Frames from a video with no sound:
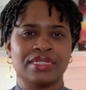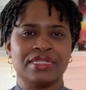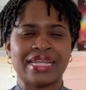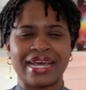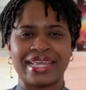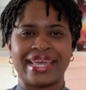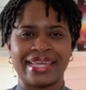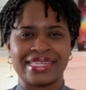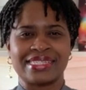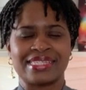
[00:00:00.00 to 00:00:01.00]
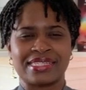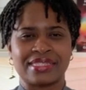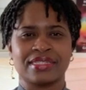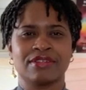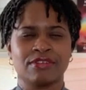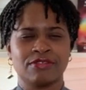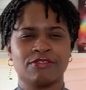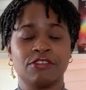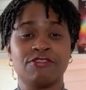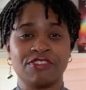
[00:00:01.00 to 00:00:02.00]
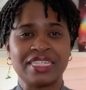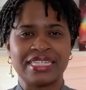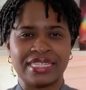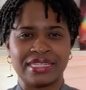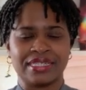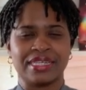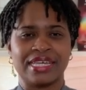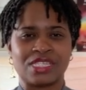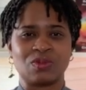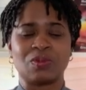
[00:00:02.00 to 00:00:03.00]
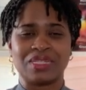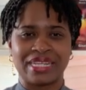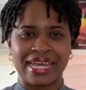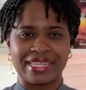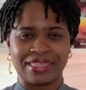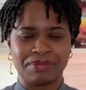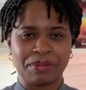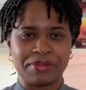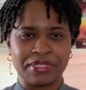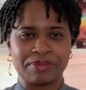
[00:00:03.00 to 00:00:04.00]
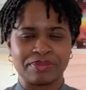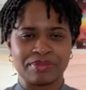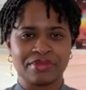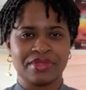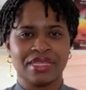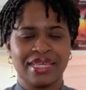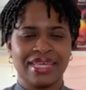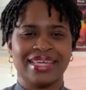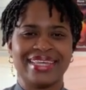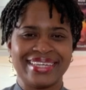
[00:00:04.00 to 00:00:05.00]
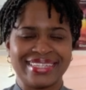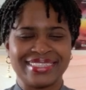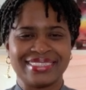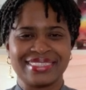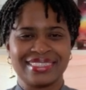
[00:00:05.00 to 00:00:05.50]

not as fulfilling as we would like them to be. And